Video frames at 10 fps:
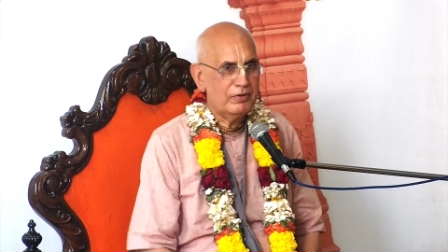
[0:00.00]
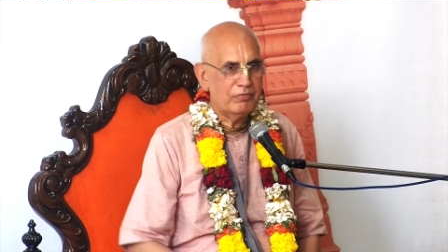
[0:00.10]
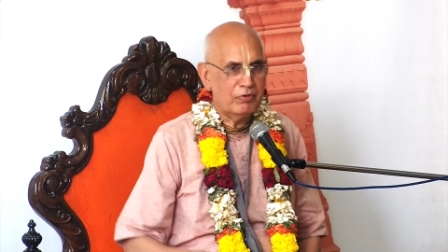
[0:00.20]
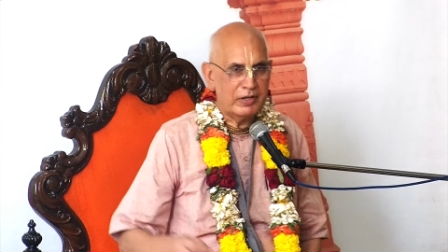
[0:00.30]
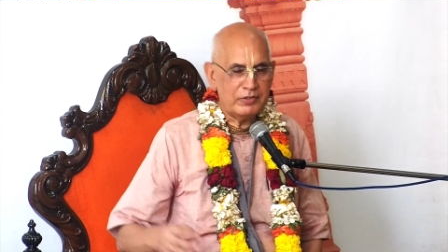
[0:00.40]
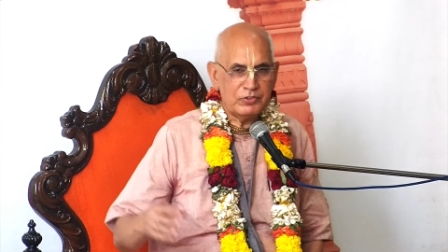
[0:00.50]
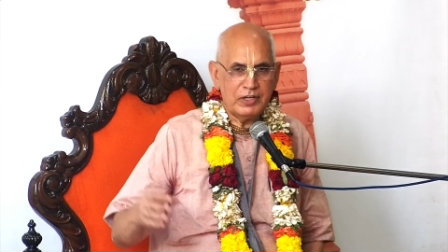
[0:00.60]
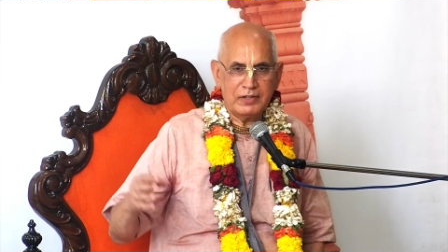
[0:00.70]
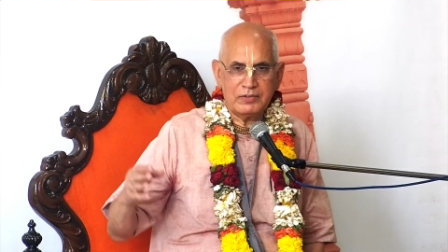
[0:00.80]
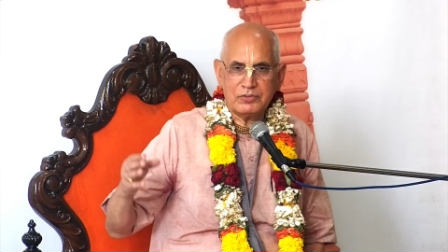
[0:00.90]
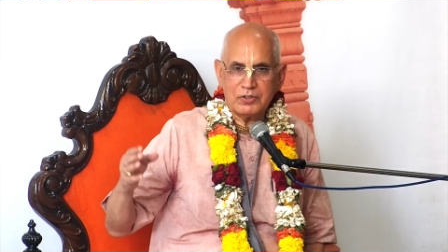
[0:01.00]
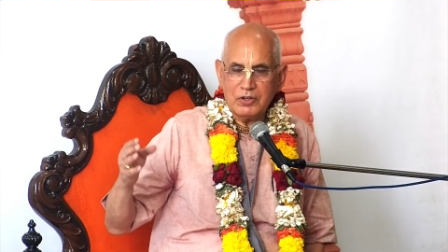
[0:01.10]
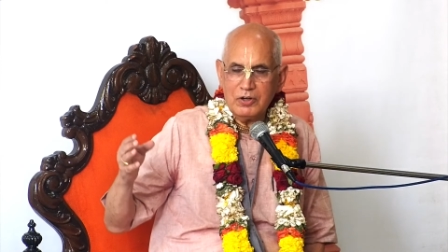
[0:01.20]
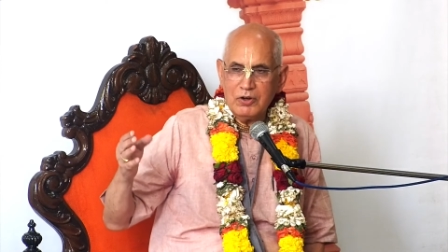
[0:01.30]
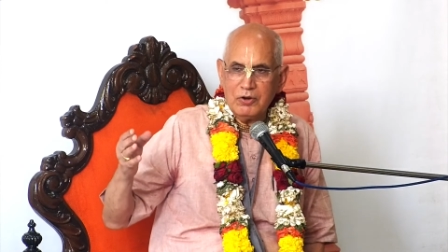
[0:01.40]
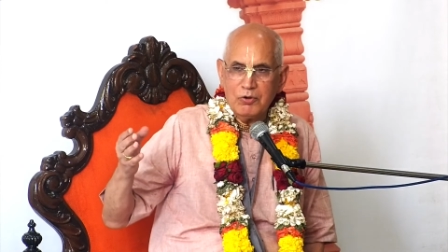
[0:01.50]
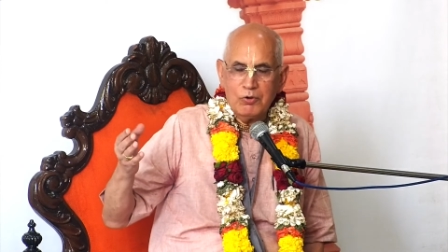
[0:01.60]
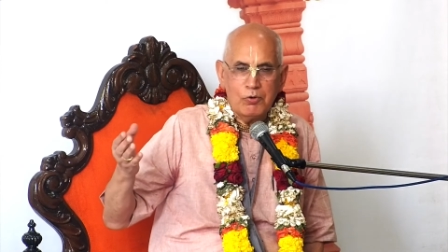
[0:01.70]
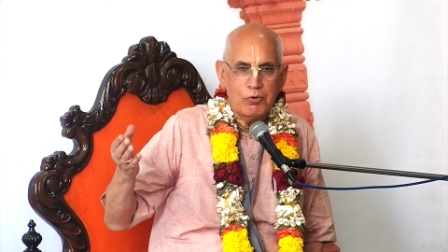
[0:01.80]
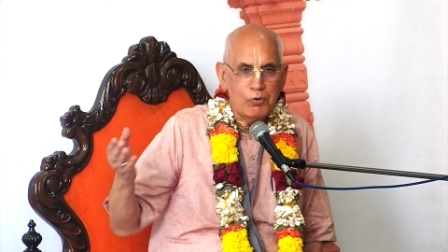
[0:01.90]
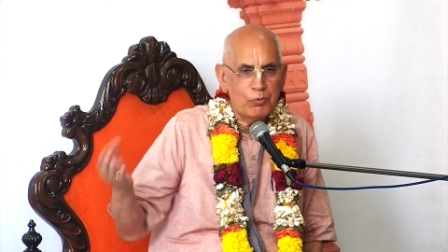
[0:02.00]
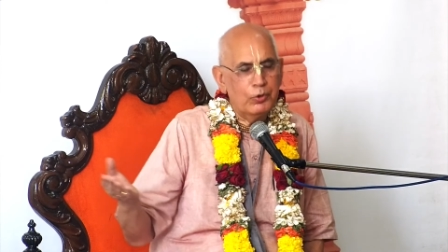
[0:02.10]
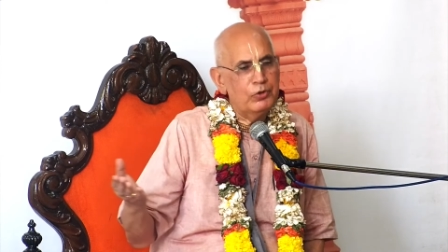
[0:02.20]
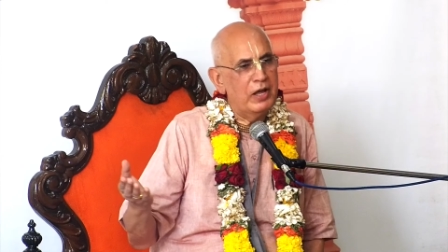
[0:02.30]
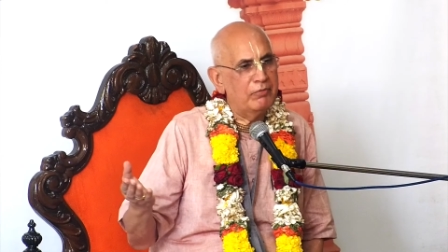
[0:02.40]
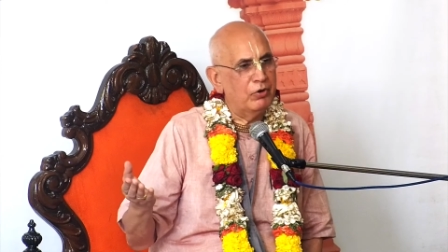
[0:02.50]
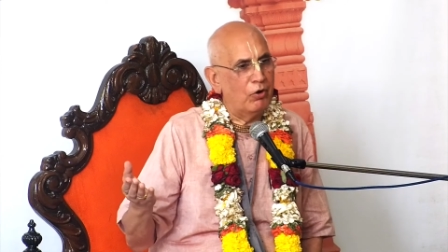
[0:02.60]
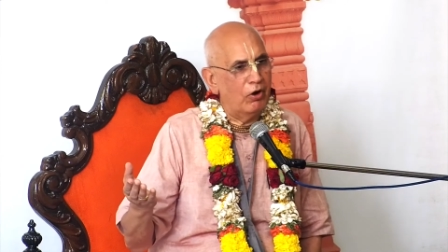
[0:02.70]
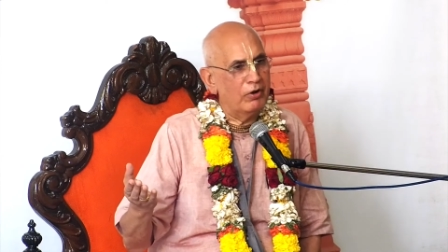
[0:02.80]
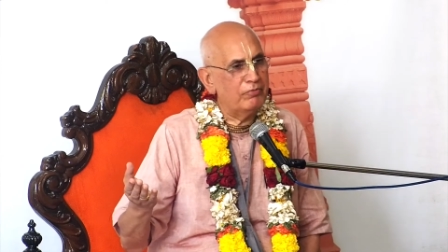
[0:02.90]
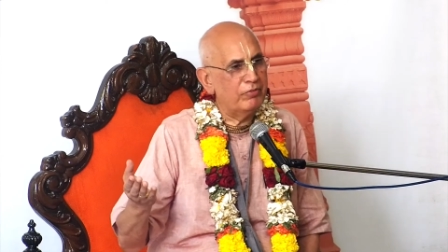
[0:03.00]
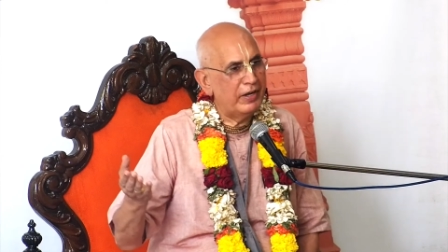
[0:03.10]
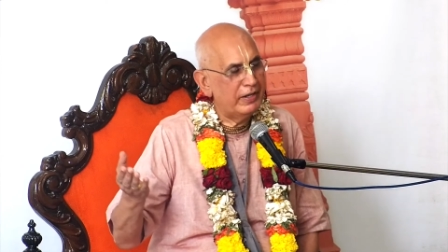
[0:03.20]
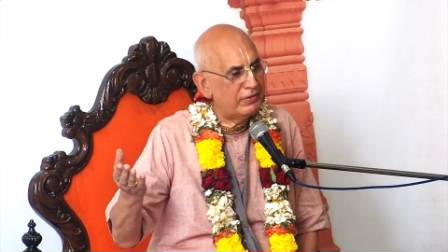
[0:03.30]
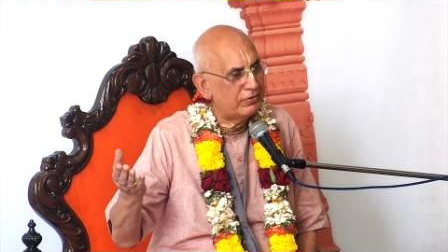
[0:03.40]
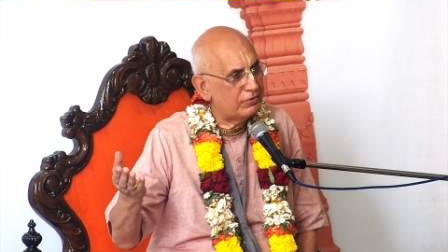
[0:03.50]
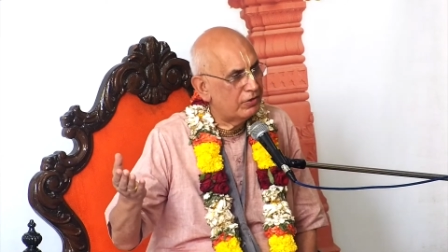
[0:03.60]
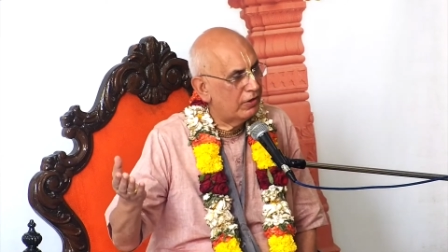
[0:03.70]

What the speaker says: For instance, who would have known where is